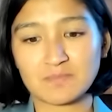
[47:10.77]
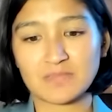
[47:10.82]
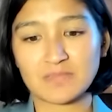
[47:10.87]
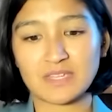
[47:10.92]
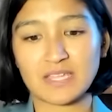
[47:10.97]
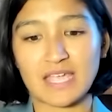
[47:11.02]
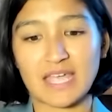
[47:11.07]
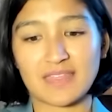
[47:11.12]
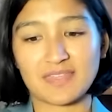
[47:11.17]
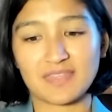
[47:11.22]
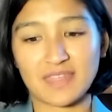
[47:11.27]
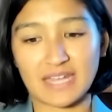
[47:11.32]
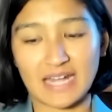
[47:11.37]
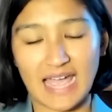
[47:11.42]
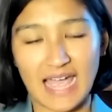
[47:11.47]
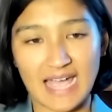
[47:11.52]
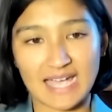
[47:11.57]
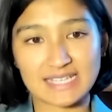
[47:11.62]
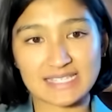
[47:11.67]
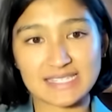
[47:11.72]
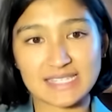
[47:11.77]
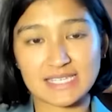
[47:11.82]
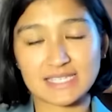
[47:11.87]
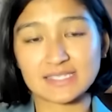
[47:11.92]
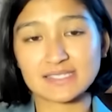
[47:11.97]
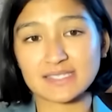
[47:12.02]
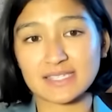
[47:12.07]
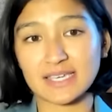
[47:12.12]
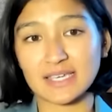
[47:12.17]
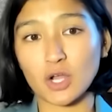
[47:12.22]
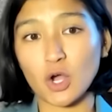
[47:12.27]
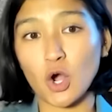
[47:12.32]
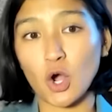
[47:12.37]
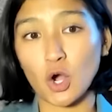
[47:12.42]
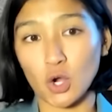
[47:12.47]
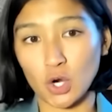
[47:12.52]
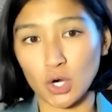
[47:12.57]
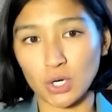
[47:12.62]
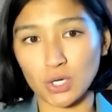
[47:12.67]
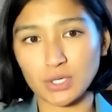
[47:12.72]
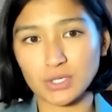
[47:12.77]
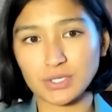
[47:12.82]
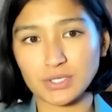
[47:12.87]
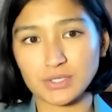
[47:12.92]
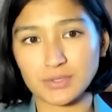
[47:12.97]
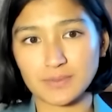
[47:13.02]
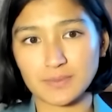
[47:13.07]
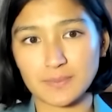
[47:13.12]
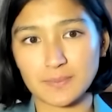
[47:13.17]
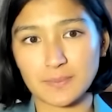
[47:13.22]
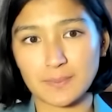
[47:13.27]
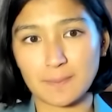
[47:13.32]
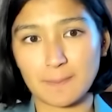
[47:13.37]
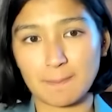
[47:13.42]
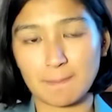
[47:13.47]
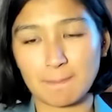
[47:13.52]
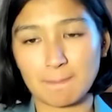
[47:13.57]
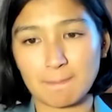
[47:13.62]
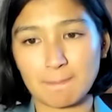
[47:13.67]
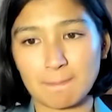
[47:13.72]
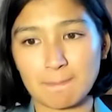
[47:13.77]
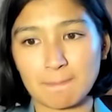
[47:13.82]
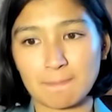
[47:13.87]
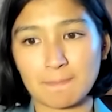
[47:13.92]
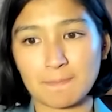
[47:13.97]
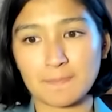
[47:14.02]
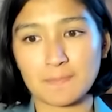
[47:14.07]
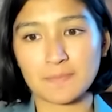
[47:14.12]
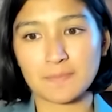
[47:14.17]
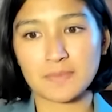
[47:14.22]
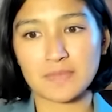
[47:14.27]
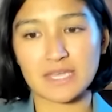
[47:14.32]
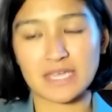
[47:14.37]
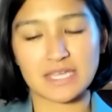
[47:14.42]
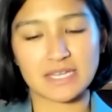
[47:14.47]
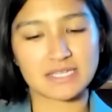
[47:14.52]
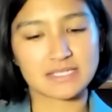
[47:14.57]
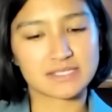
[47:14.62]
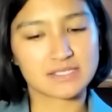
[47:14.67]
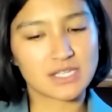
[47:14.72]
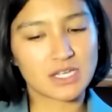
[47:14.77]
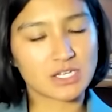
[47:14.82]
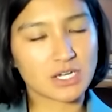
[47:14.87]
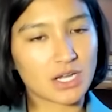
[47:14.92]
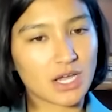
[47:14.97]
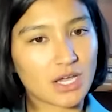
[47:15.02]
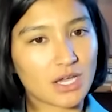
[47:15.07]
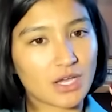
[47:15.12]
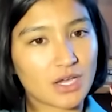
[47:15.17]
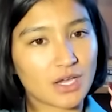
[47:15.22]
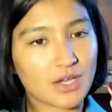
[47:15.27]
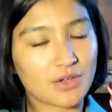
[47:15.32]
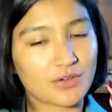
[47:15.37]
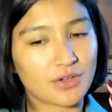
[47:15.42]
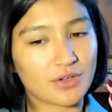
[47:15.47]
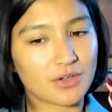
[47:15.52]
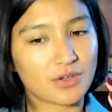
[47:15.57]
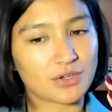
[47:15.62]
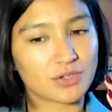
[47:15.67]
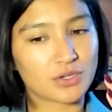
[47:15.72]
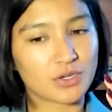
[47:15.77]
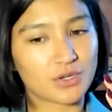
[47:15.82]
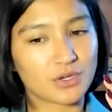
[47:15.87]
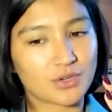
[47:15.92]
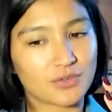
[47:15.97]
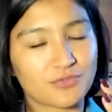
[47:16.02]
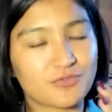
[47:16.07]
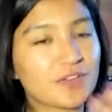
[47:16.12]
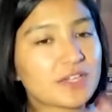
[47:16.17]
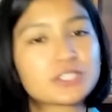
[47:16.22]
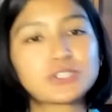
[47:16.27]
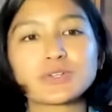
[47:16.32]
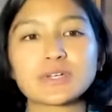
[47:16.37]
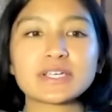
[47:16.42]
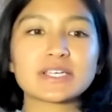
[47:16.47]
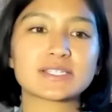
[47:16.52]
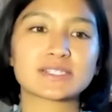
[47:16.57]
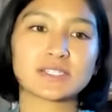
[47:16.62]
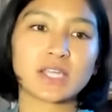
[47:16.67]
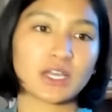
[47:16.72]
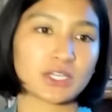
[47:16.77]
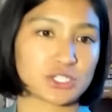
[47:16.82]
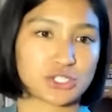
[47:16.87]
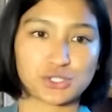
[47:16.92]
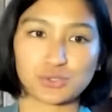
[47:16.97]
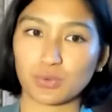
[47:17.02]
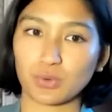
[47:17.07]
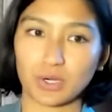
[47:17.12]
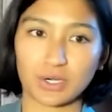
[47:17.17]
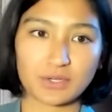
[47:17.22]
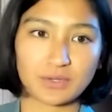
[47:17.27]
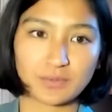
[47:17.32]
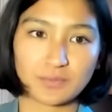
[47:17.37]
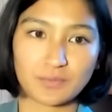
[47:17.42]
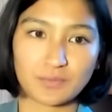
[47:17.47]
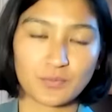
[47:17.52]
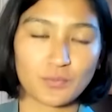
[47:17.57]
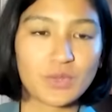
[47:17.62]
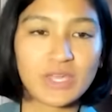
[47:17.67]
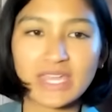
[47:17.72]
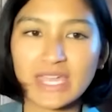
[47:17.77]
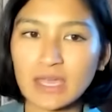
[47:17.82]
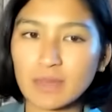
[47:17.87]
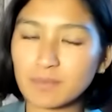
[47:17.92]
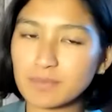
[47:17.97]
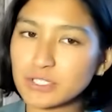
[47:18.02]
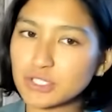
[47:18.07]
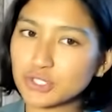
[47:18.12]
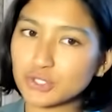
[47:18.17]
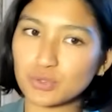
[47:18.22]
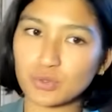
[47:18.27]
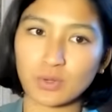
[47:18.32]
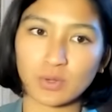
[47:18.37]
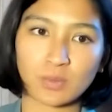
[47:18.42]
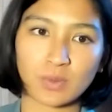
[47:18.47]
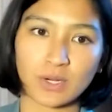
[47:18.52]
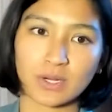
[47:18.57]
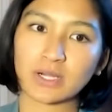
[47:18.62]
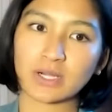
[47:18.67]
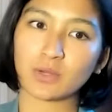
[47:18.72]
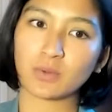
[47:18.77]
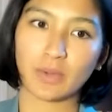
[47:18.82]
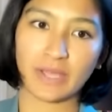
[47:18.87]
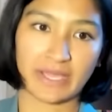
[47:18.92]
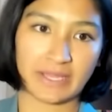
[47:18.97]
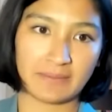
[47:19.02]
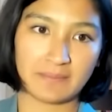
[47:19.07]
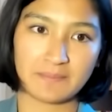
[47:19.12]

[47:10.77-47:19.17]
And that as things get hard, victory is not assured. We can't be sure we're going to win.